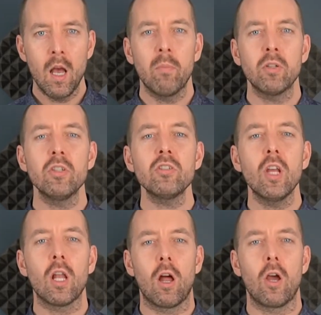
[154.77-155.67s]
but just
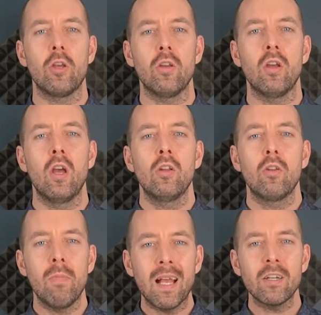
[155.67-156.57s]
to allow you
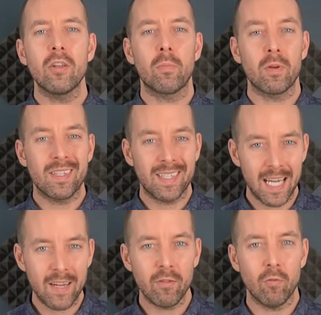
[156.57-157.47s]
to measure the
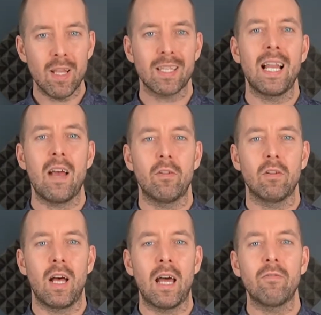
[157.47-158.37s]
perceived risk
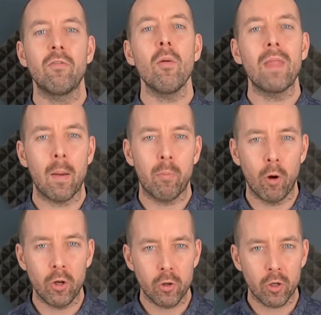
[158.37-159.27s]
level, and from that
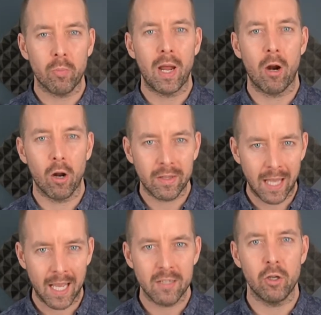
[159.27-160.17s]
point you can
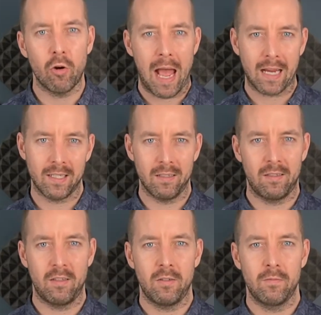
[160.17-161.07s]
prioritise your
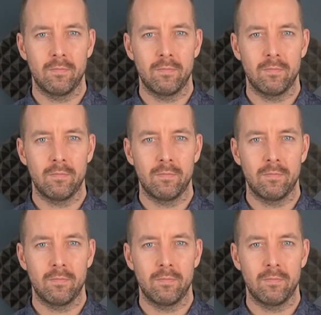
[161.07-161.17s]
actions.